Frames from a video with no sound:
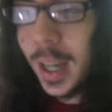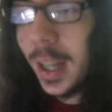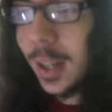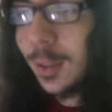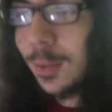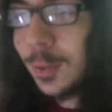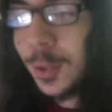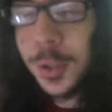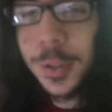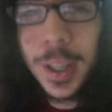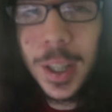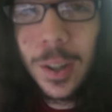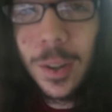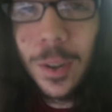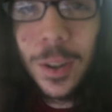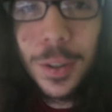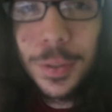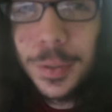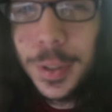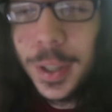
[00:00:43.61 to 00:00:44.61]
I don't drink
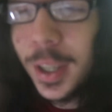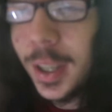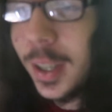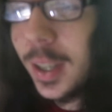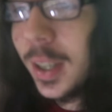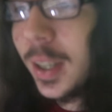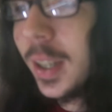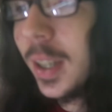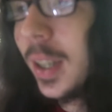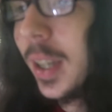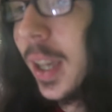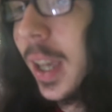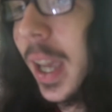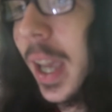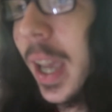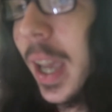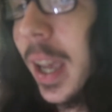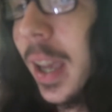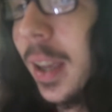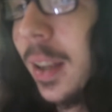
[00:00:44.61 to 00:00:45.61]
coffee,
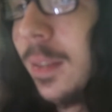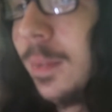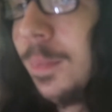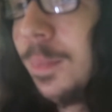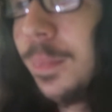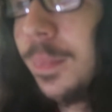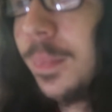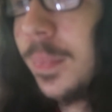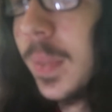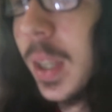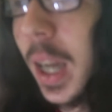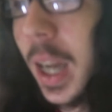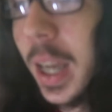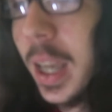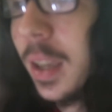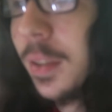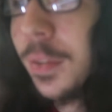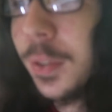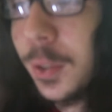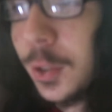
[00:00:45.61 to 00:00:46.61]
and I
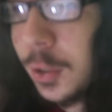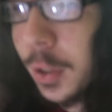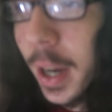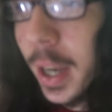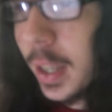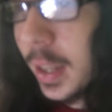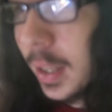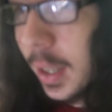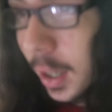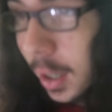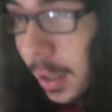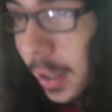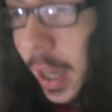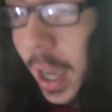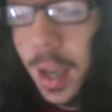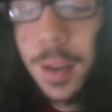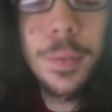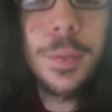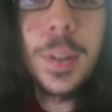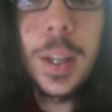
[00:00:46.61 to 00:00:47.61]
even drank the
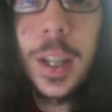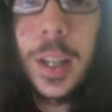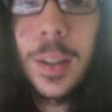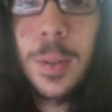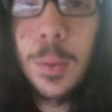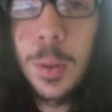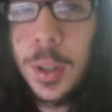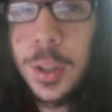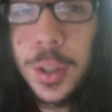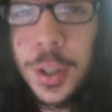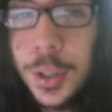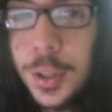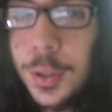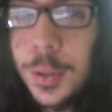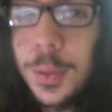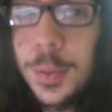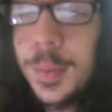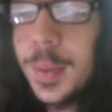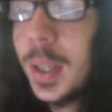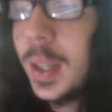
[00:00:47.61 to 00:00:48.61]
uncaffeinated one
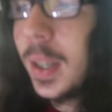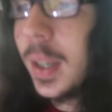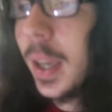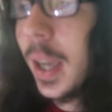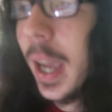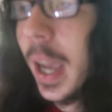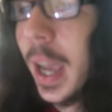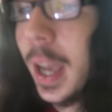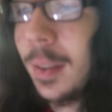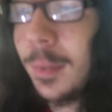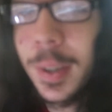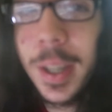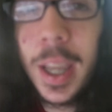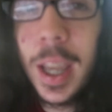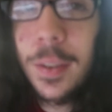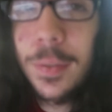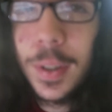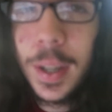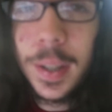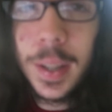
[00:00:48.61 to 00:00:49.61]
too, and we
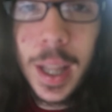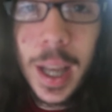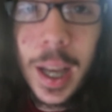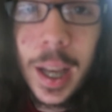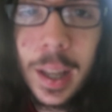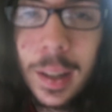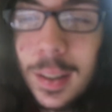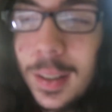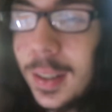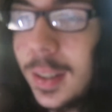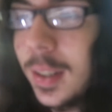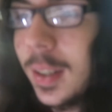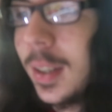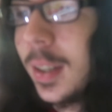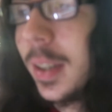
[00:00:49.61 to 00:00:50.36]
can't find that,